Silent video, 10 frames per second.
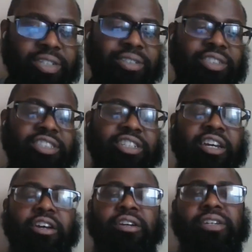hit the
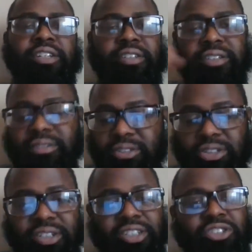share hit the
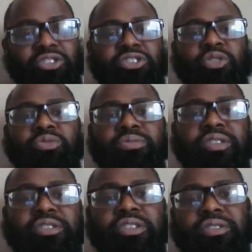you know
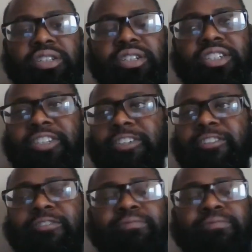the the, the,